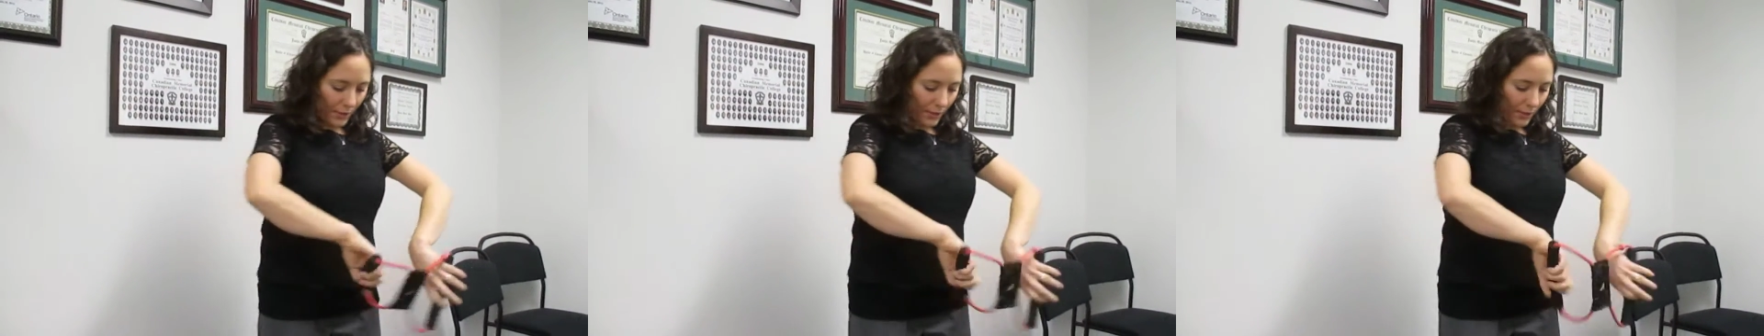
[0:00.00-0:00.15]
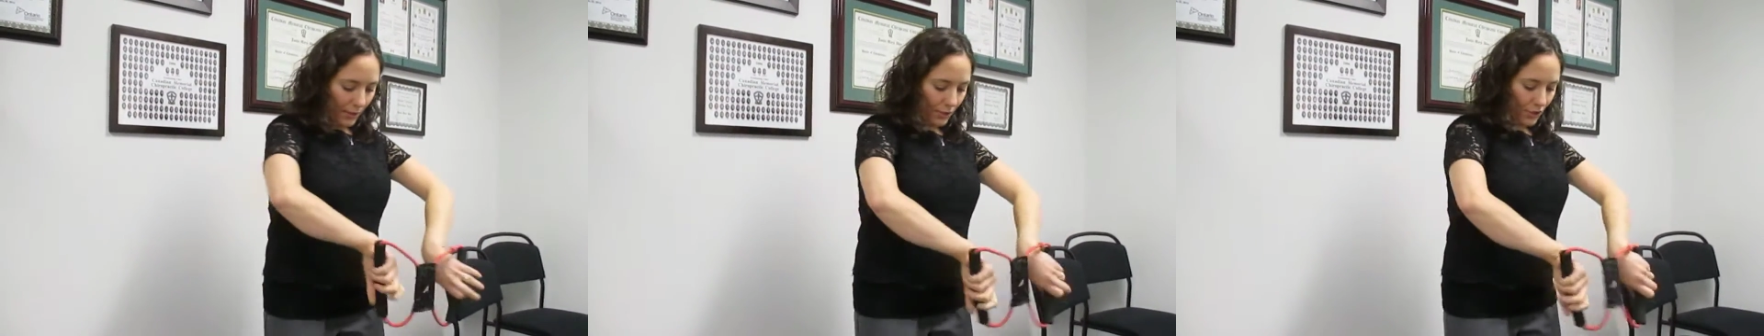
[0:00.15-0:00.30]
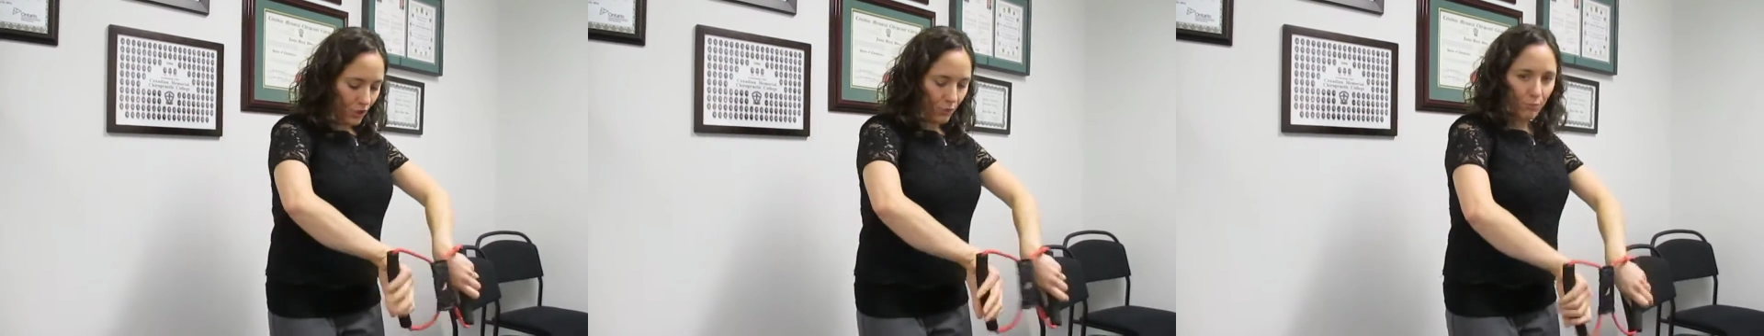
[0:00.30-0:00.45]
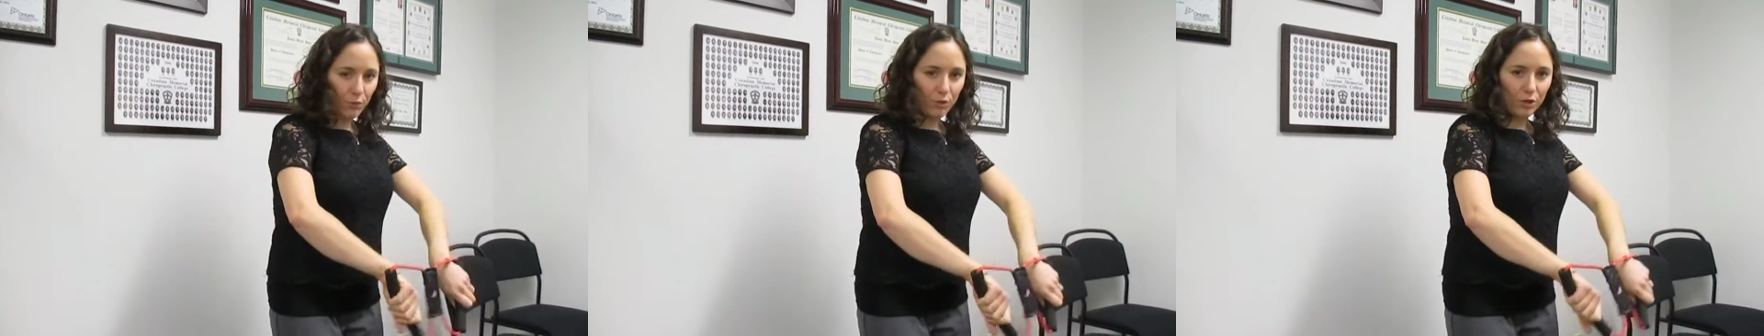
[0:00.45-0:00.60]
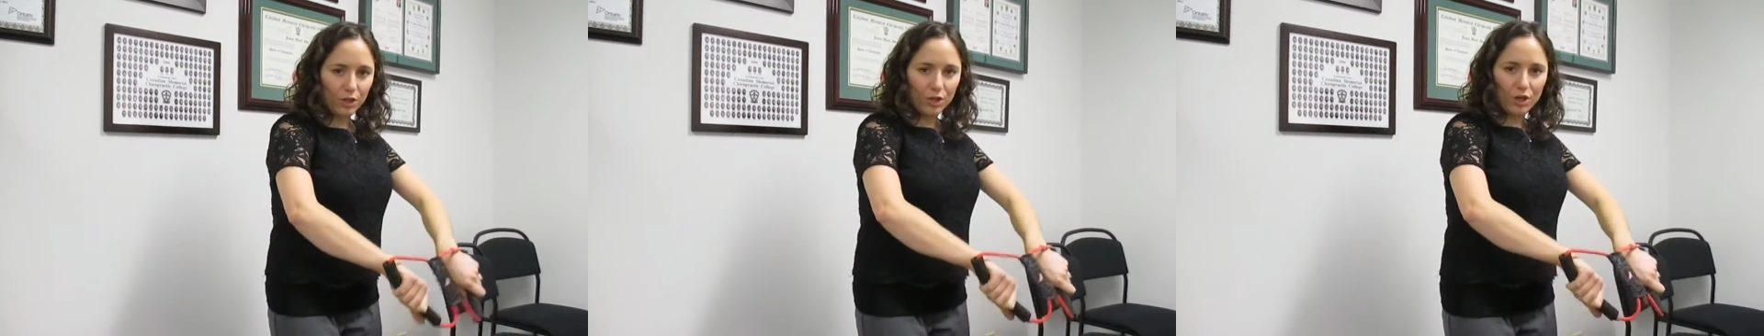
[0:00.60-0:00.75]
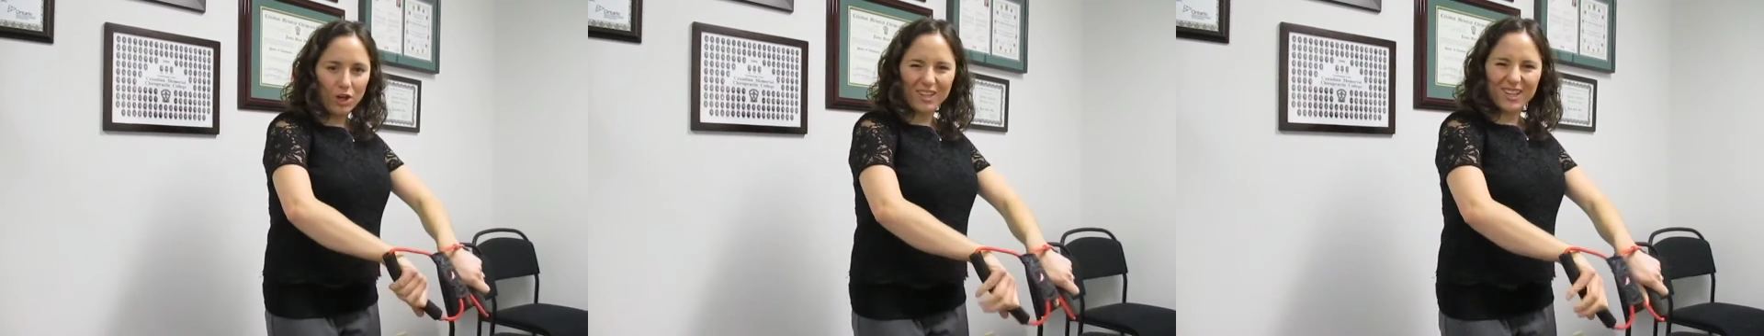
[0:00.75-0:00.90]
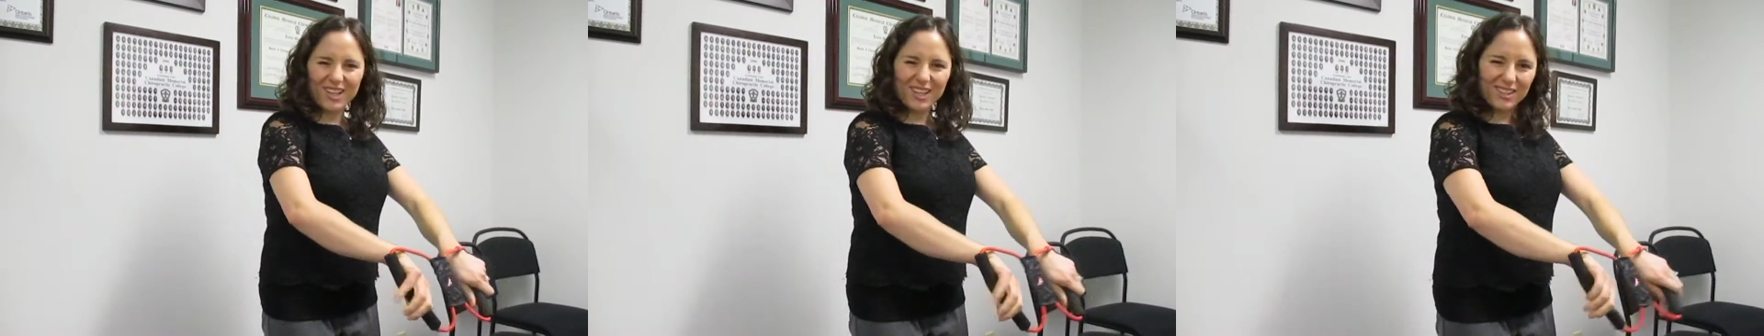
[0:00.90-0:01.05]
is you put it
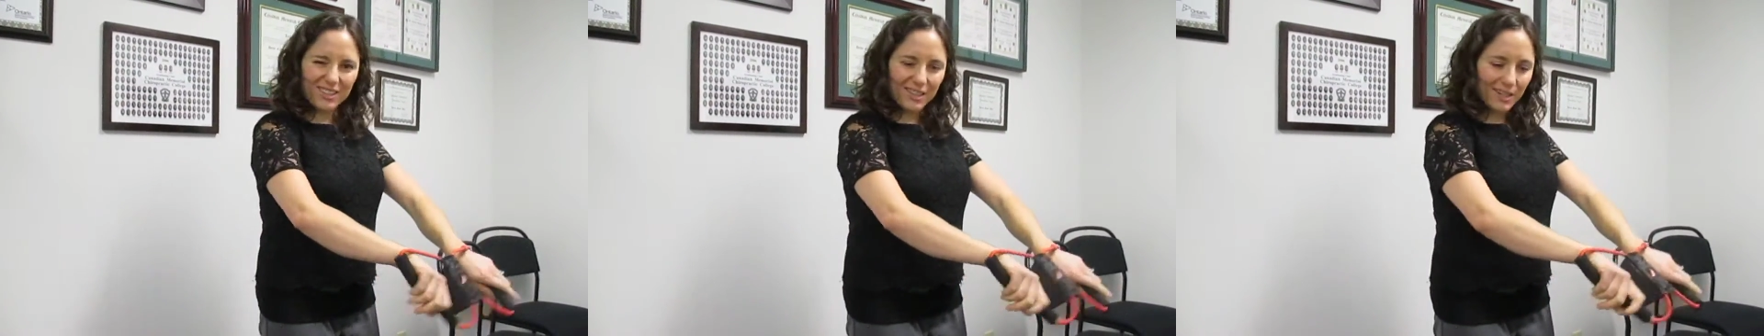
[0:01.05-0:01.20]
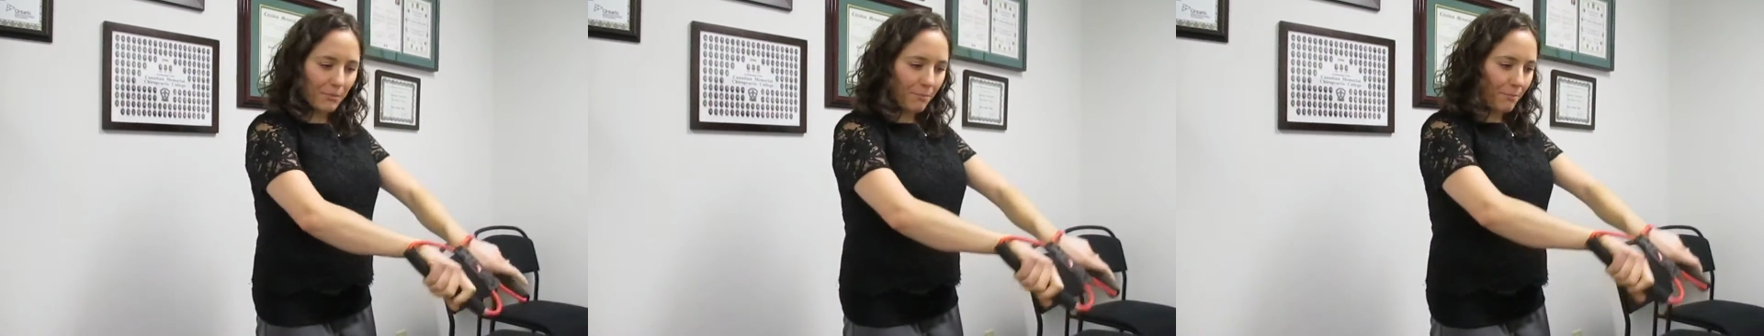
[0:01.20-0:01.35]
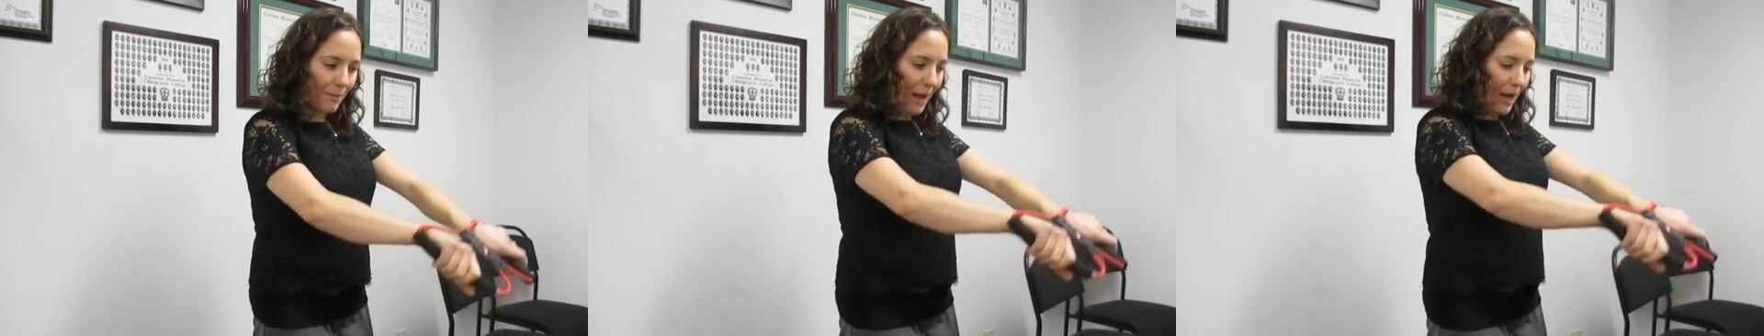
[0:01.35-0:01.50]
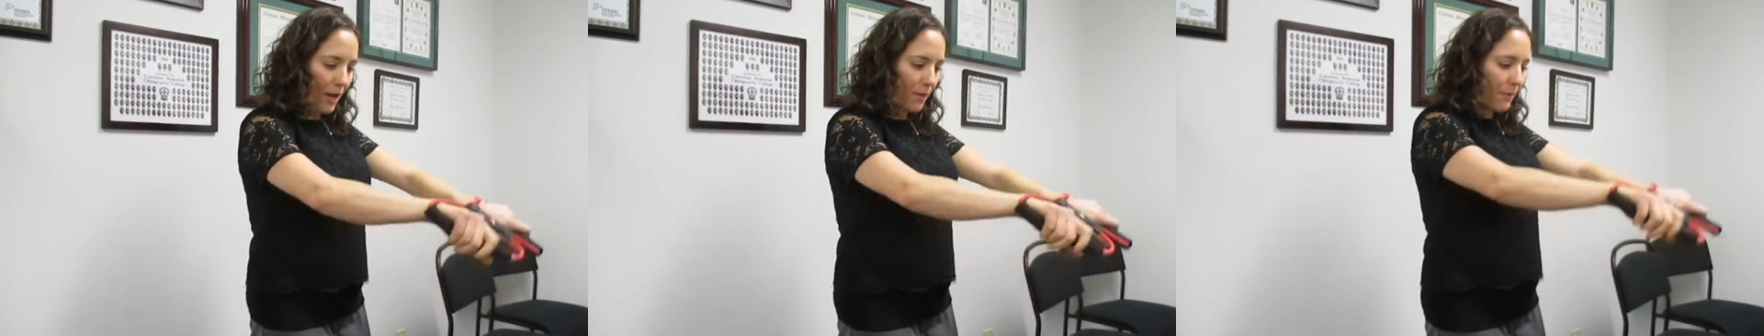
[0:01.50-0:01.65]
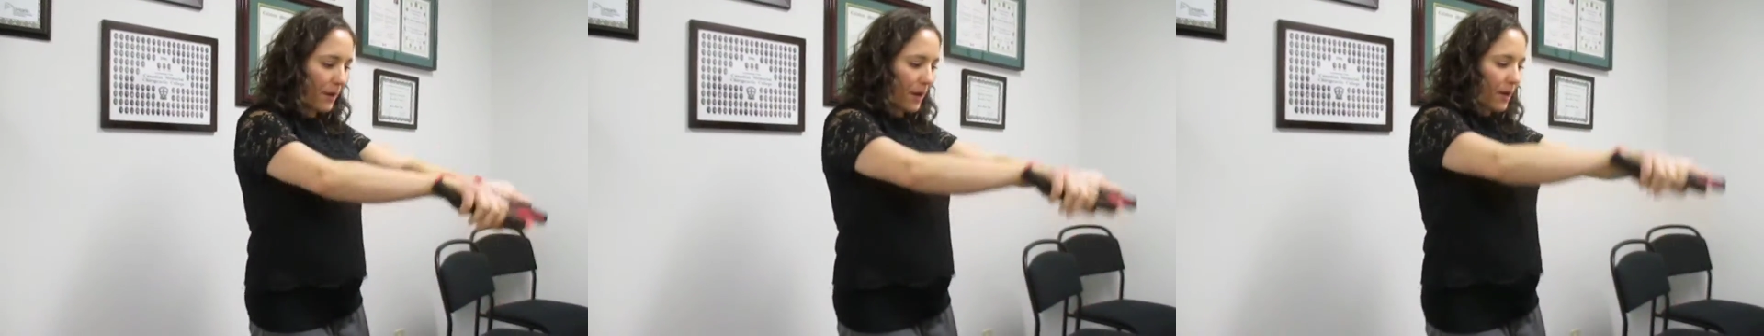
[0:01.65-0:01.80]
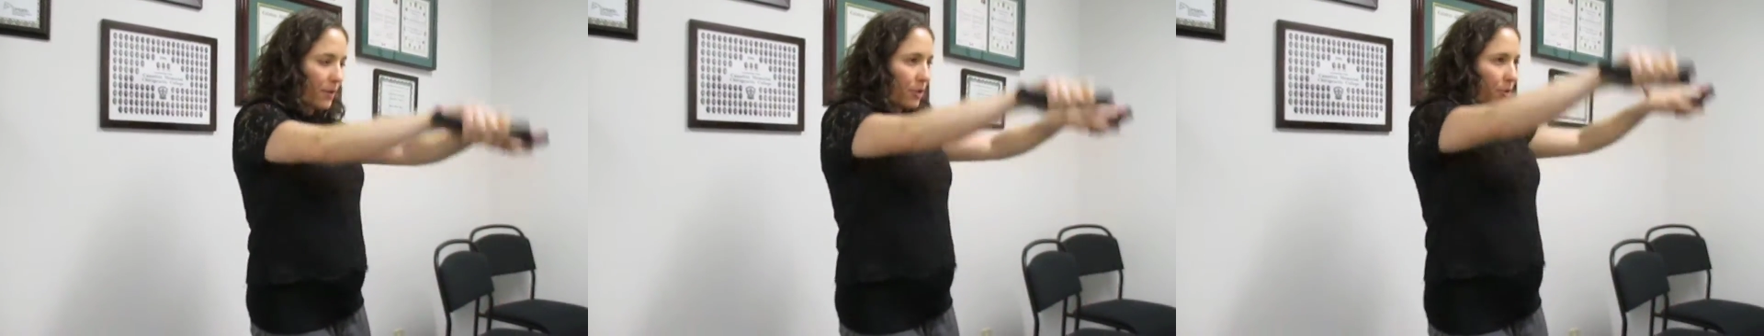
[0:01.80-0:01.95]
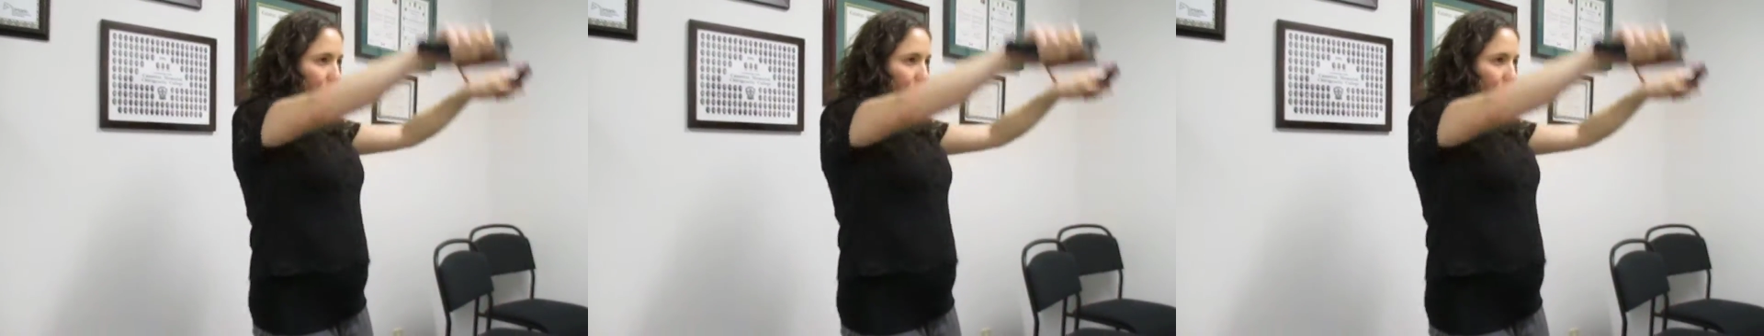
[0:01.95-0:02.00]
on kind of like a backpack.